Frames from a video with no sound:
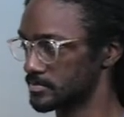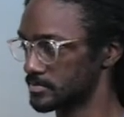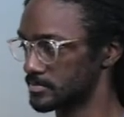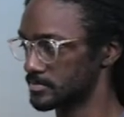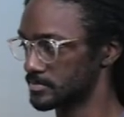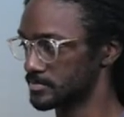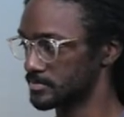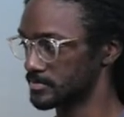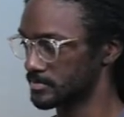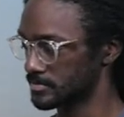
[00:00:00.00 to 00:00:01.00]

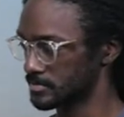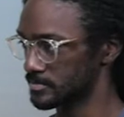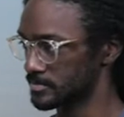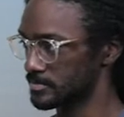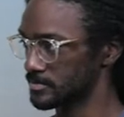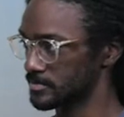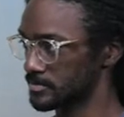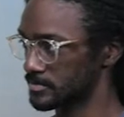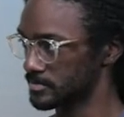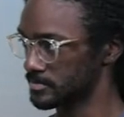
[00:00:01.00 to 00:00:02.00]

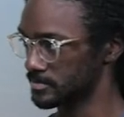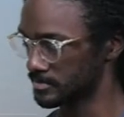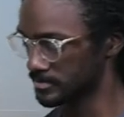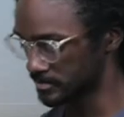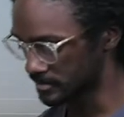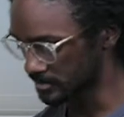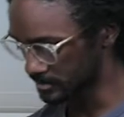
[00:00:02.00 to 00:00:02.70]
This person isn't speaking.